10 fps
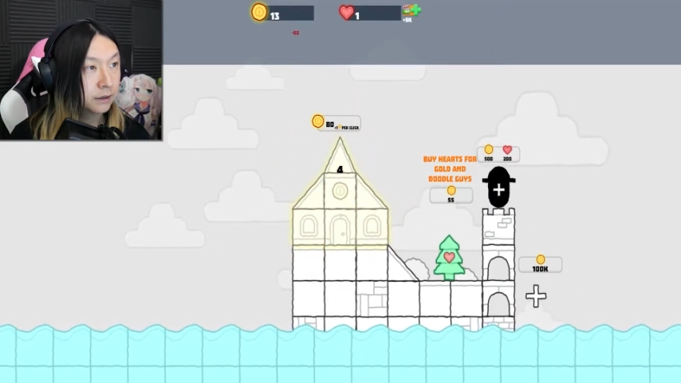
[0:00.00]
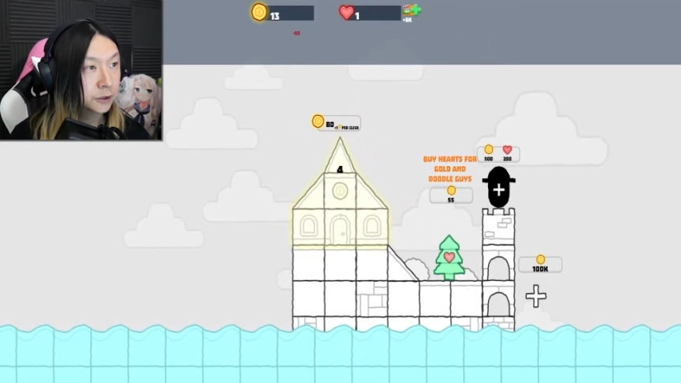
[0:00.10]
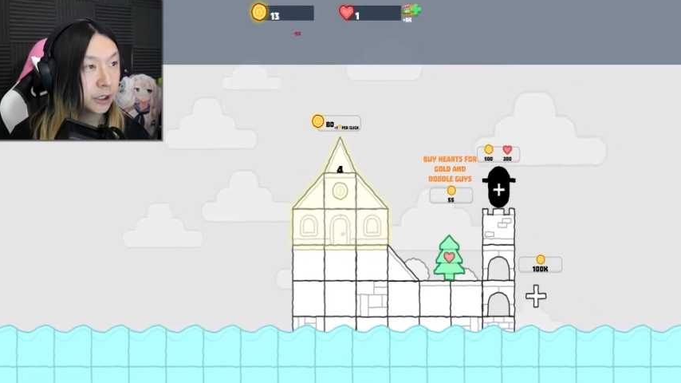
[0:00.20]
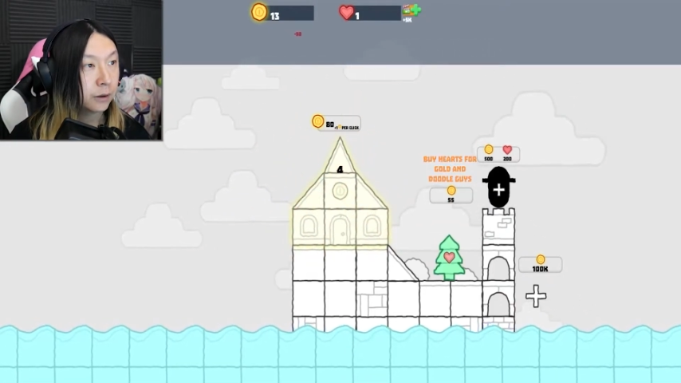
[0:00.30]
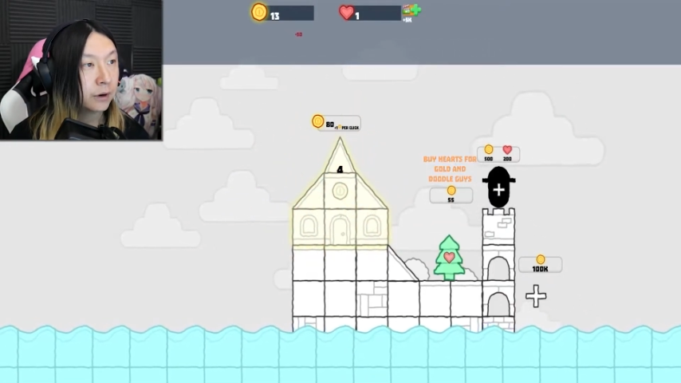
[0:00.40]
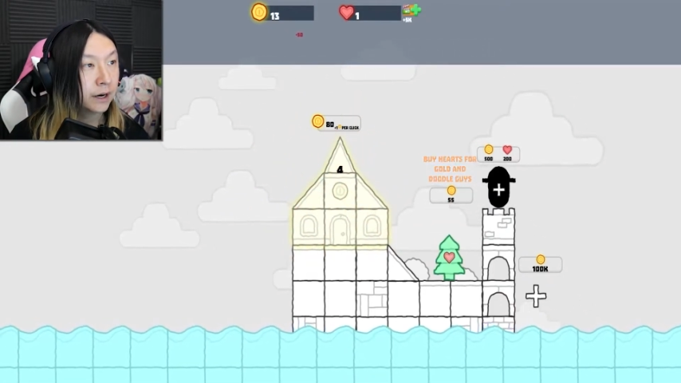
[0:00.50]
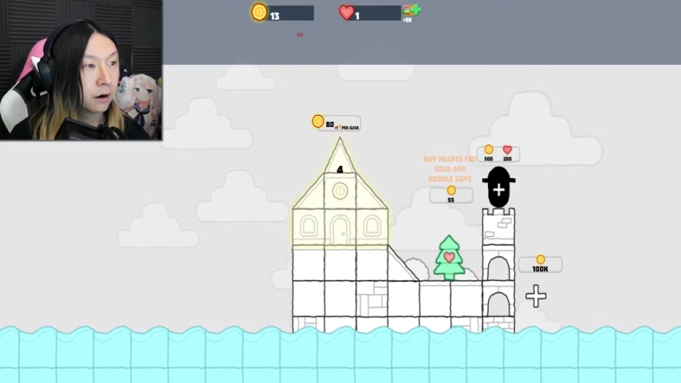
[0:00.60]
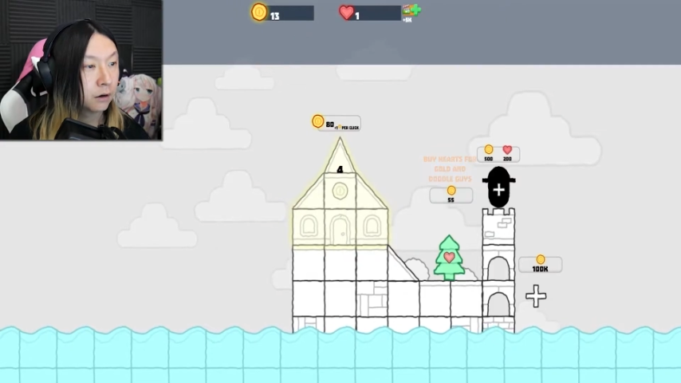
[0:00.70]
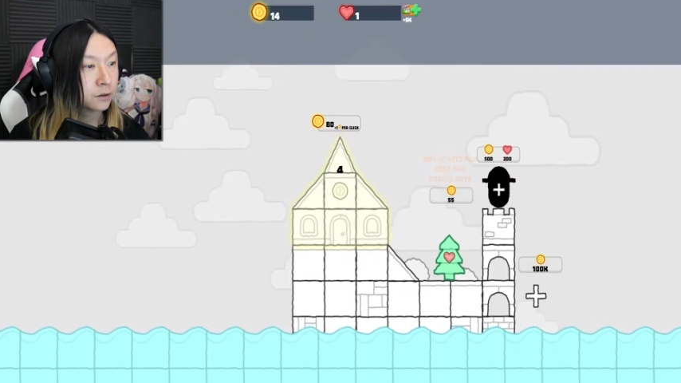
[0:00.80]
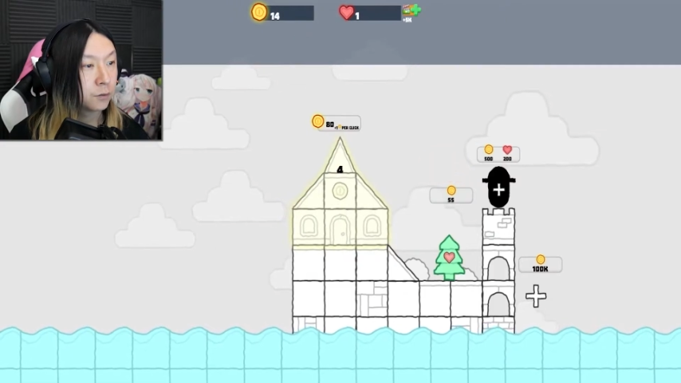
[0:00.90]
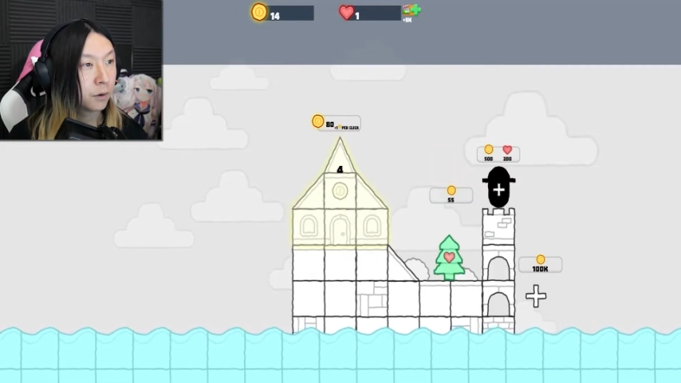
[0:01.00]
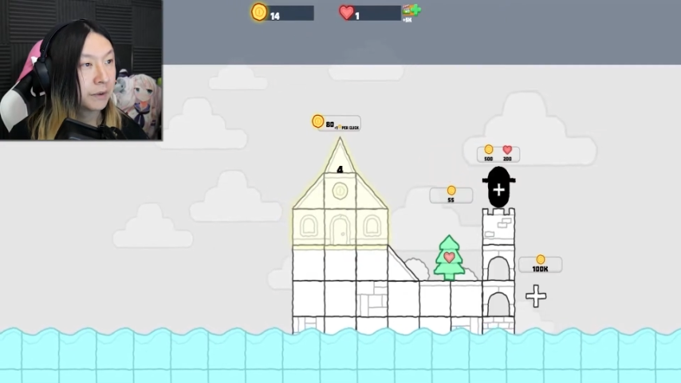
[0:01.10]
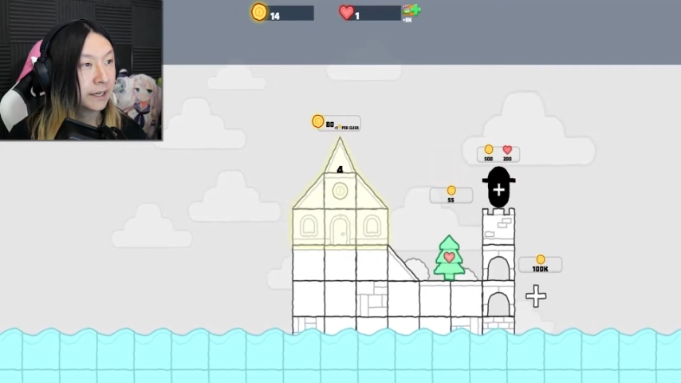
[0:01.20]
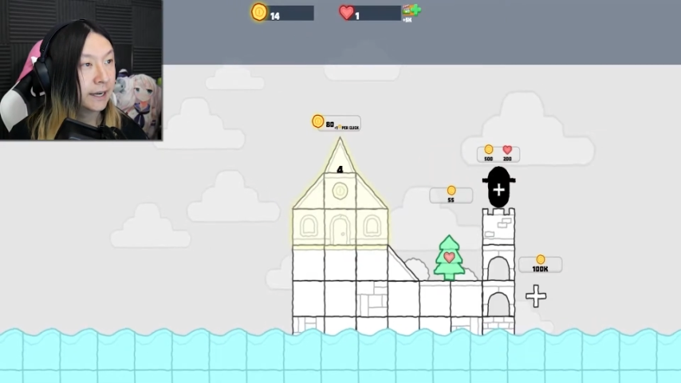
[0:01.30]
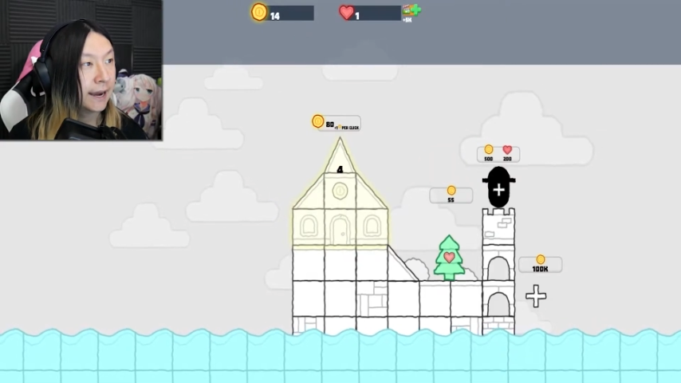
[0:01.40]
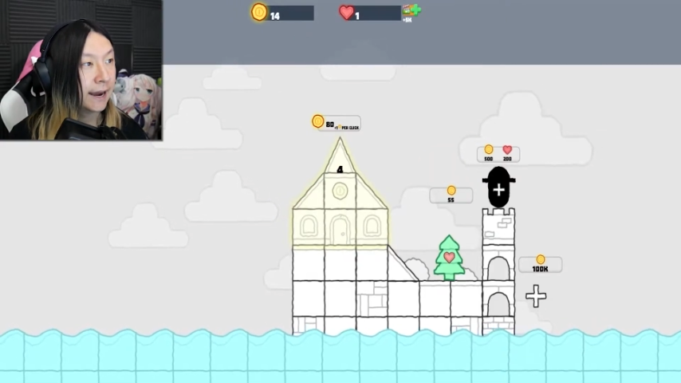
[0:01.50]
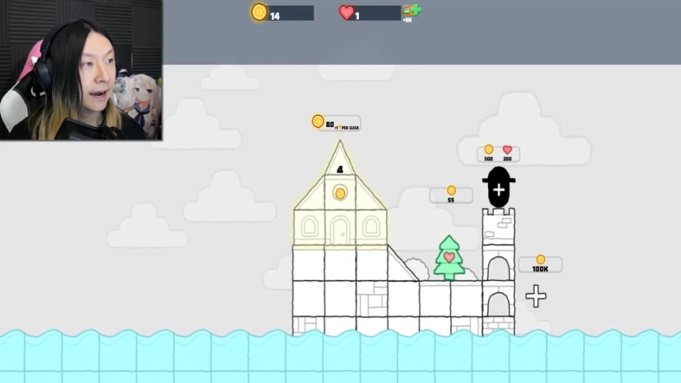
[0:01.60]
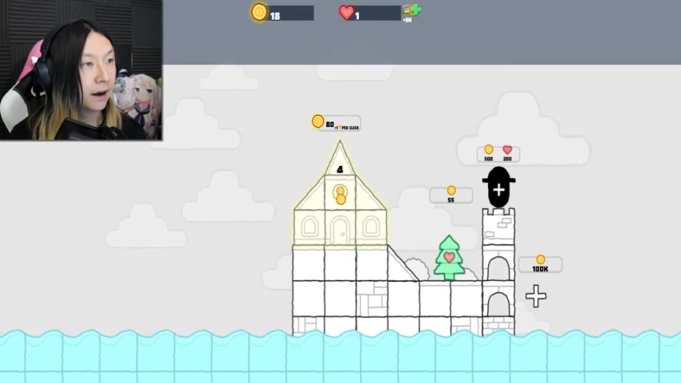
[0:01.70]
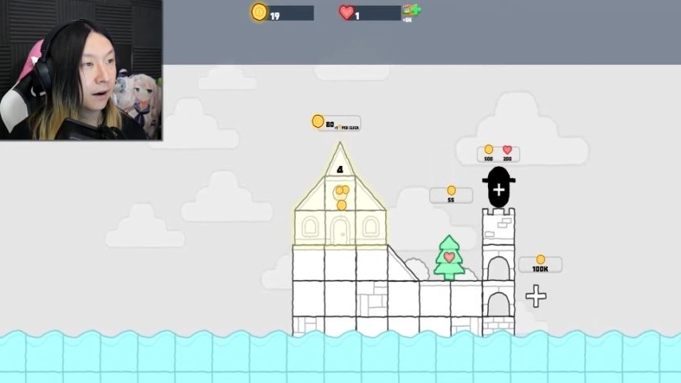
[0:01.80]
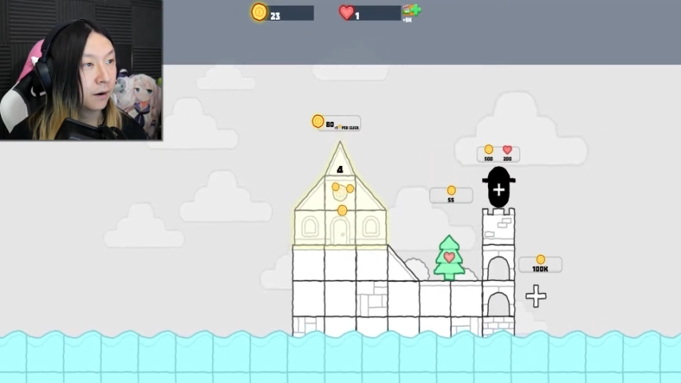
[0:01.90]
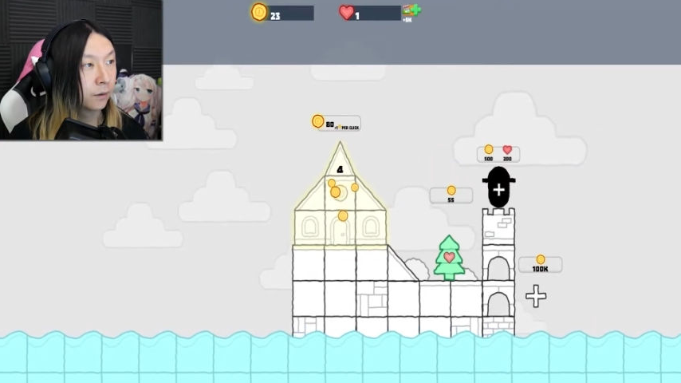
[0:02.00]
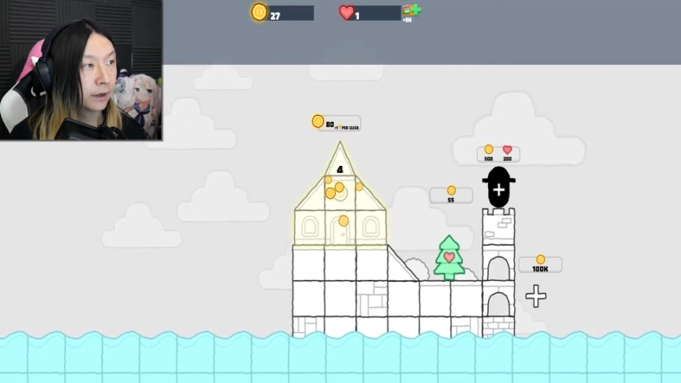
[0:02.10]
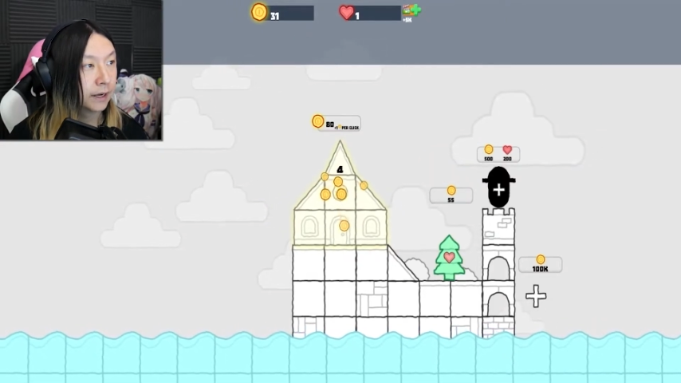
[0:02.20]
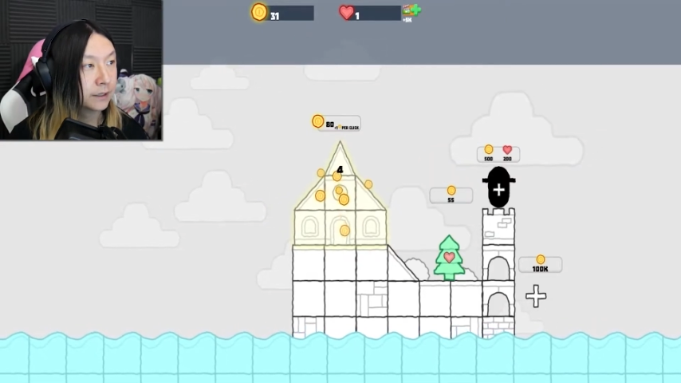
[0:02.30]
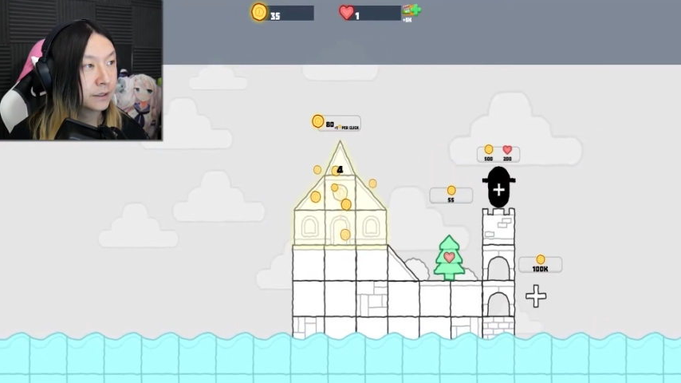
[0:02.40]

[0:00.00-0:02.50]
generate hearts for me? Yeah, okay.